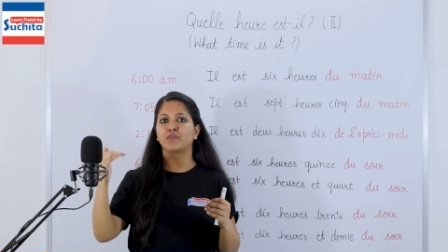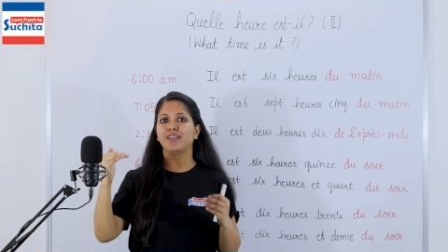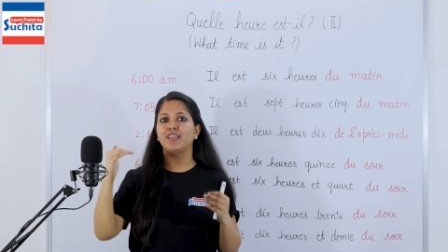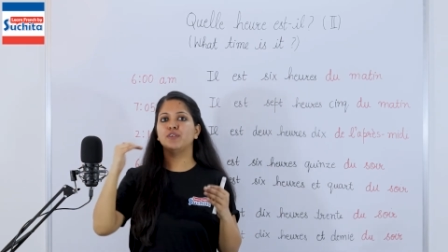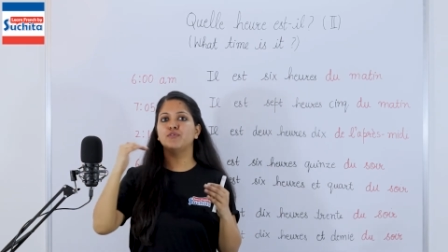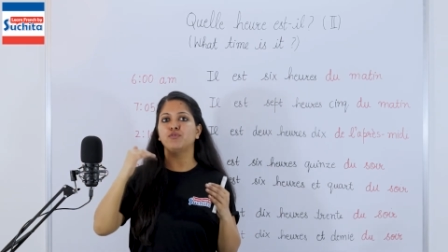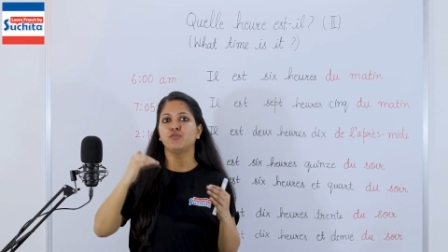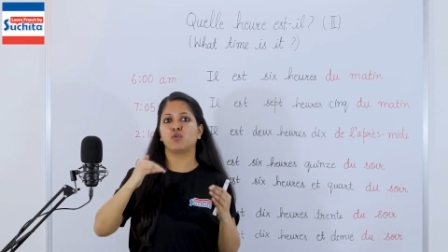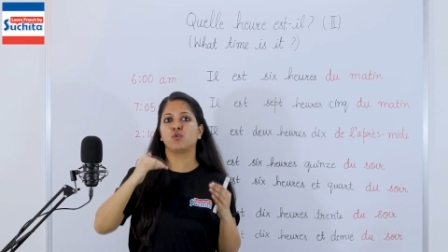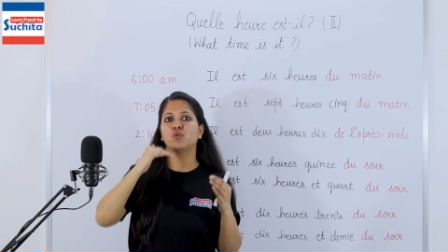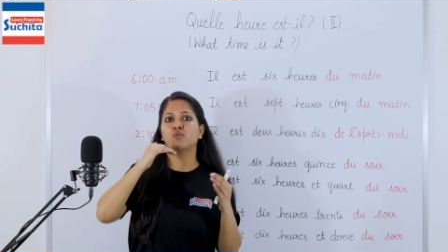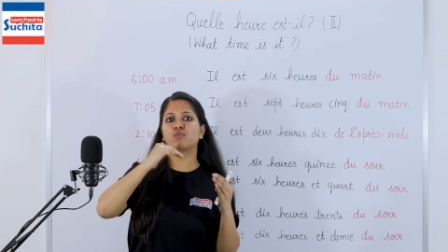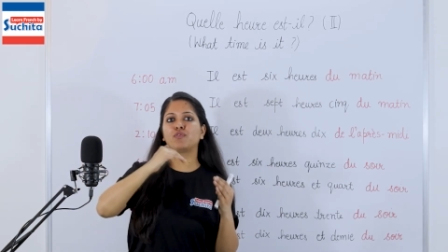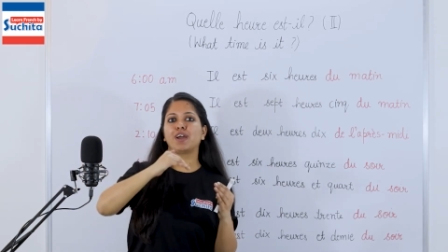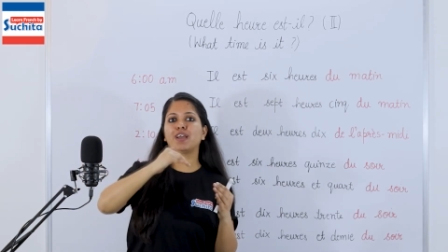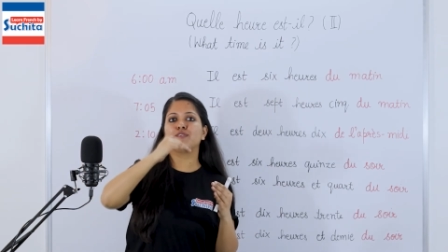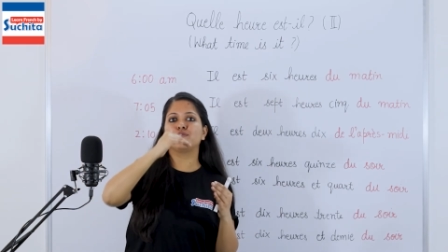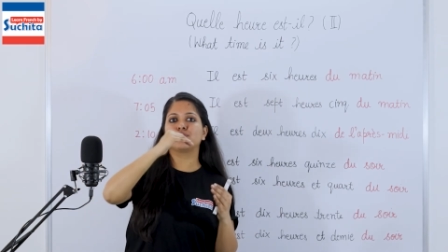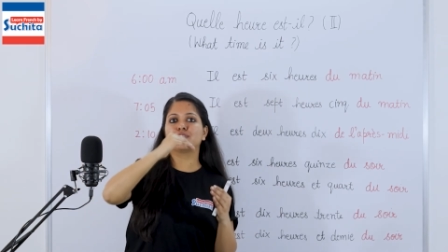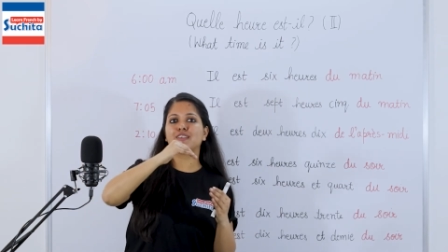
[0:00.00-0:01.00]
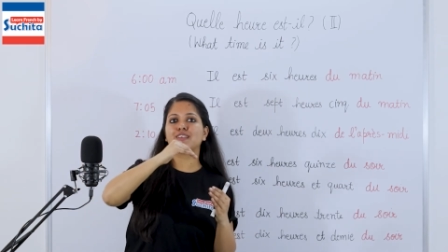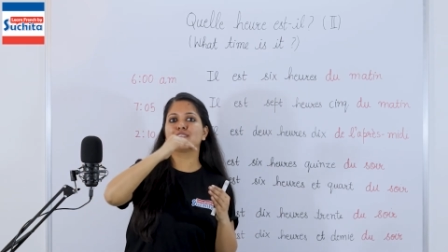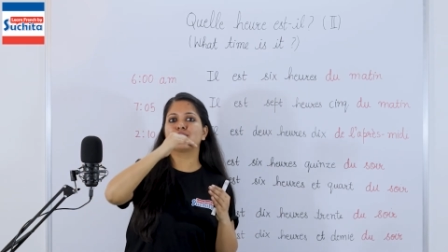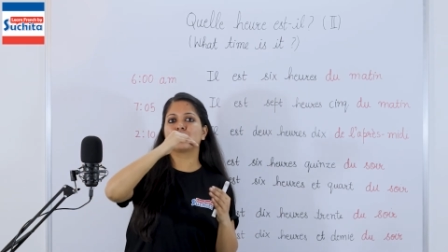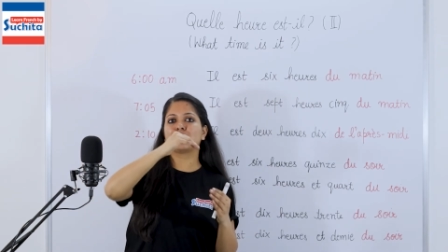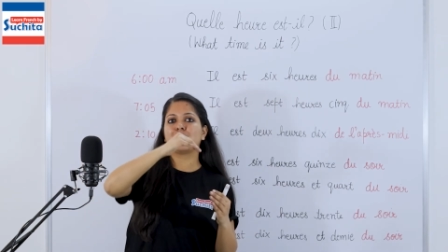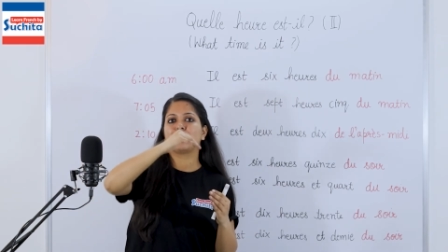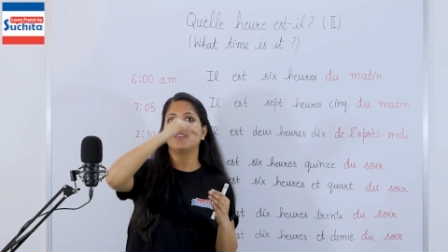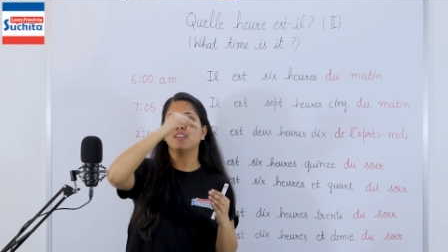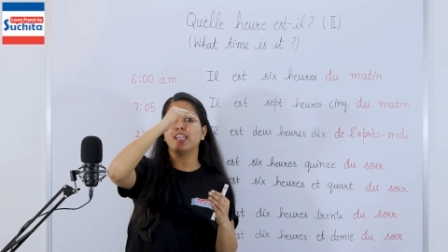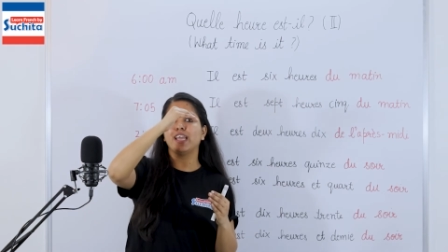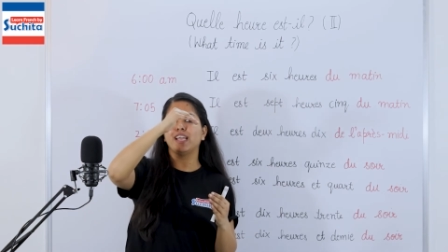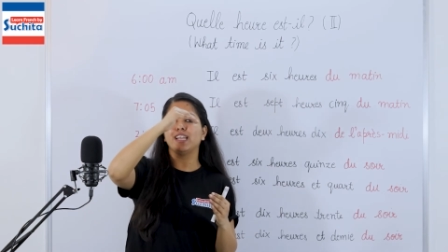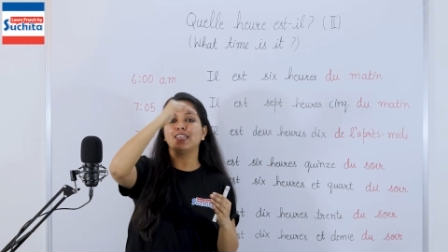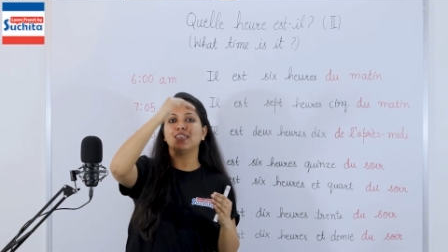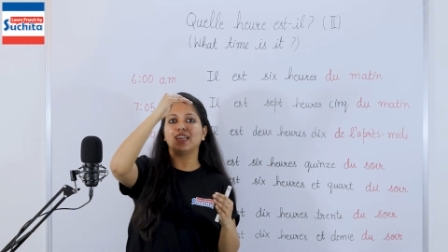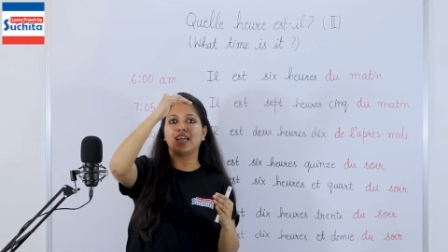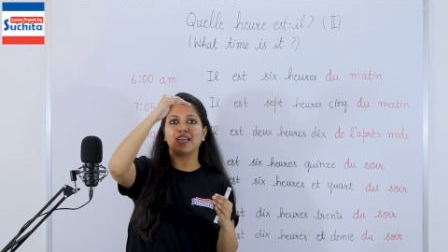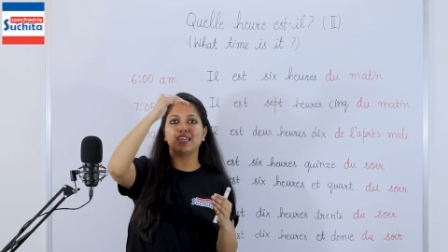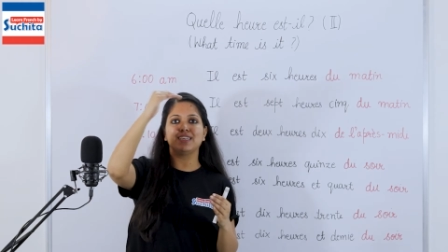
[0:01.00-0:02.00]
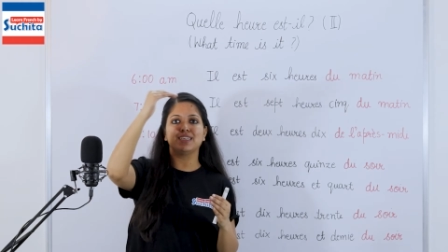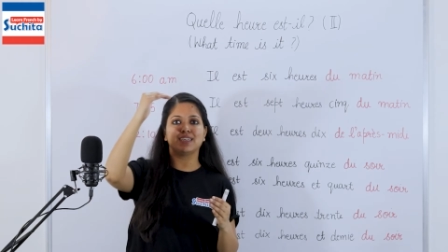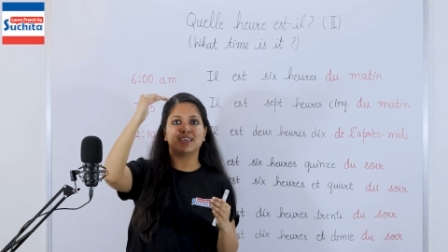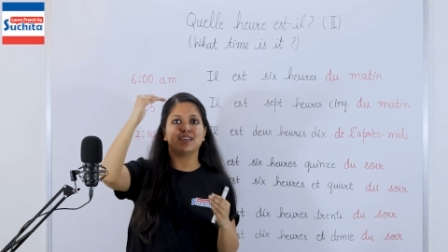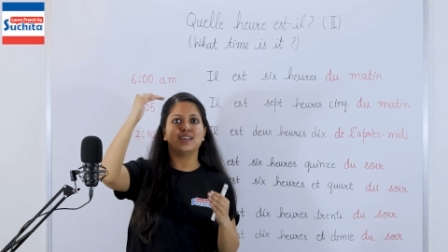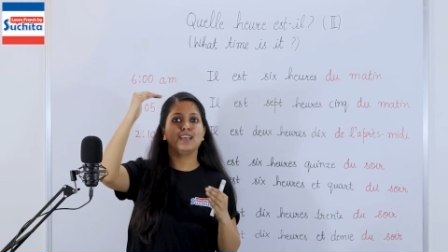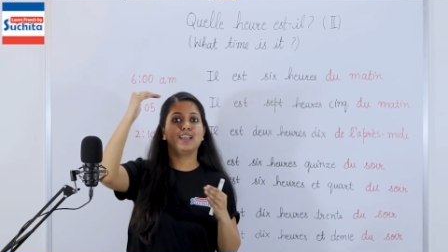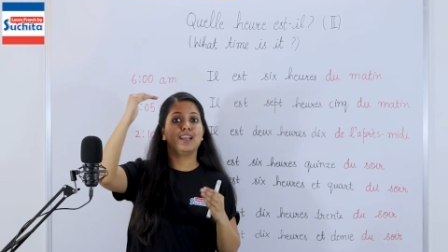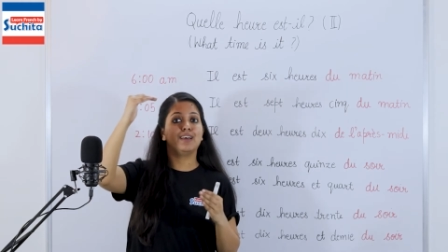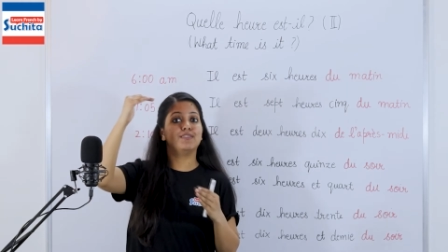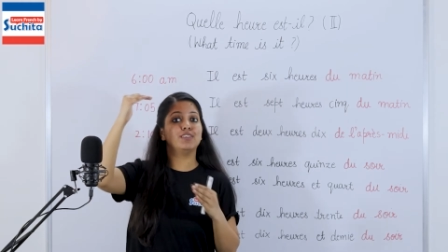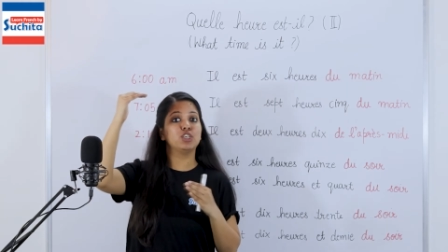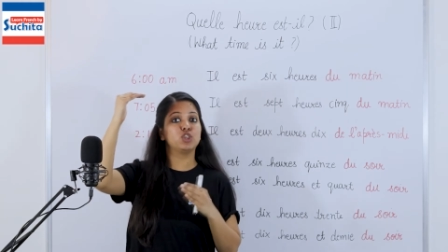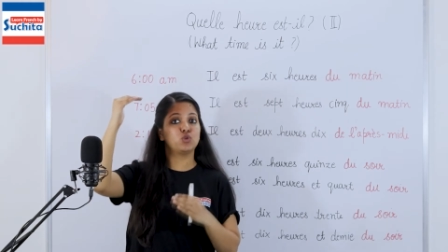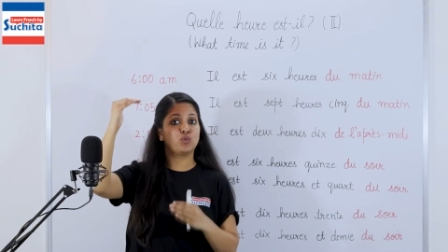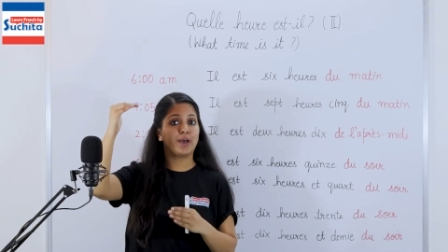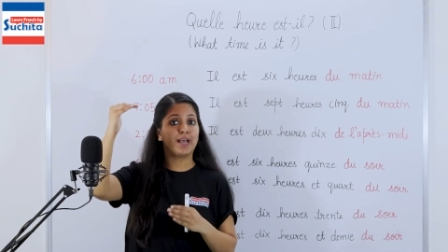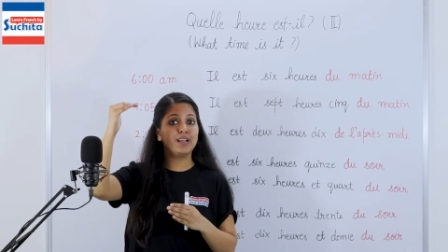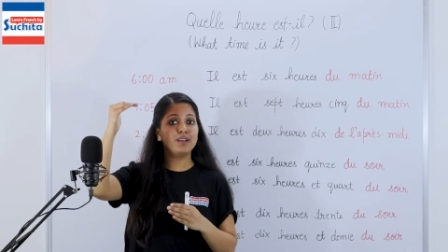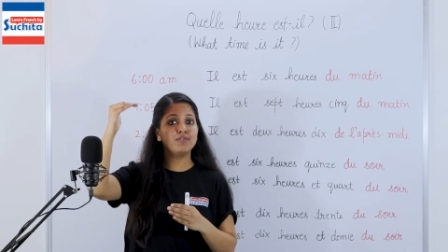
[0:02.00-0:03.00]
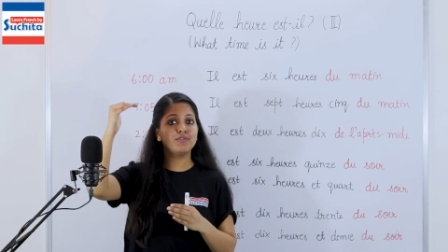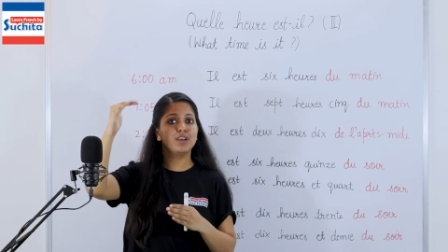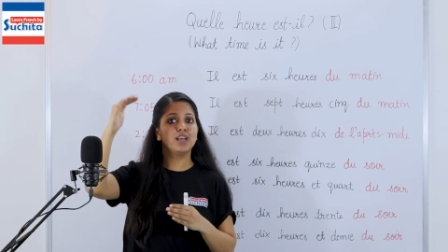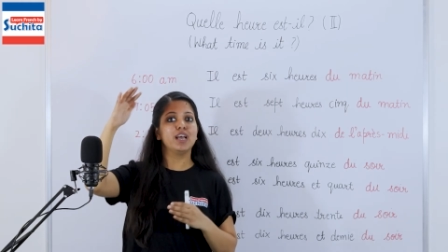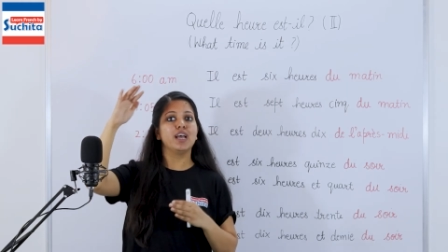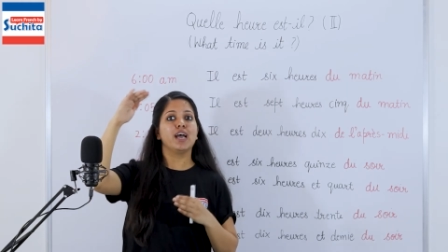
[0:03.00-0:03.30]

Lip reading: 3, 4, 5, 6, 7, 8, 9, 10, 11, 12.